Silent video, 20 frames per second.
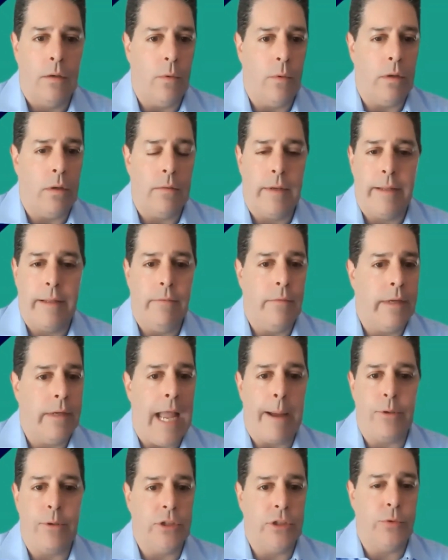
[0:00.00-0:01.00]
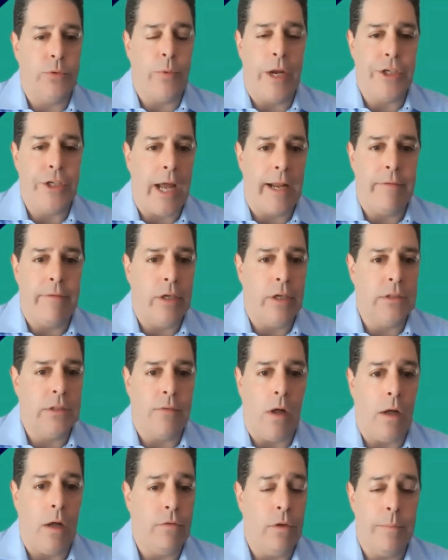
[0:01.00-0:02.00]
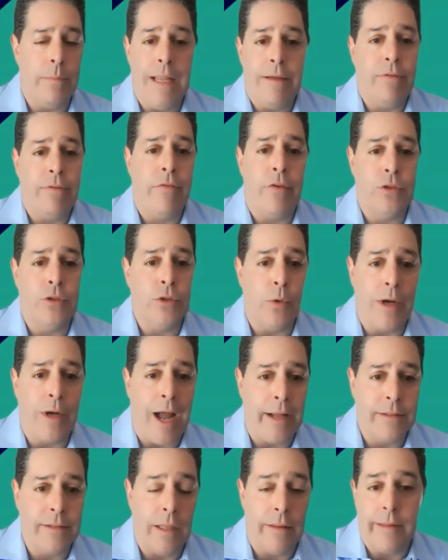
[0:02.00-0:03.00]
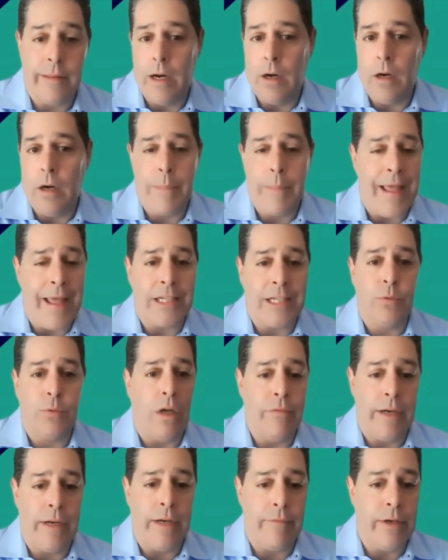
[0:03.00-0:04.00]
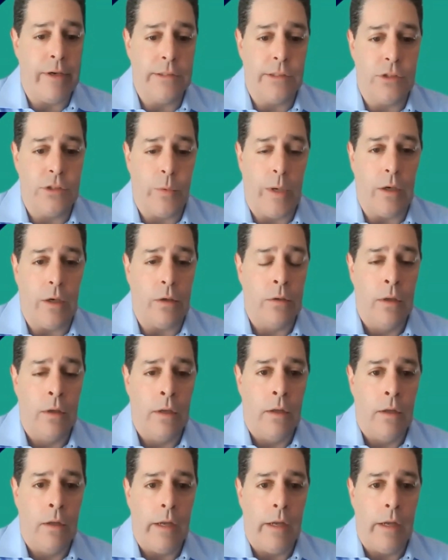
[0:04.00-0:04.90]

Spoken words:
We're capturing screenshot evidence of all of them. Even if there's no content there, that's relevant evidence as well.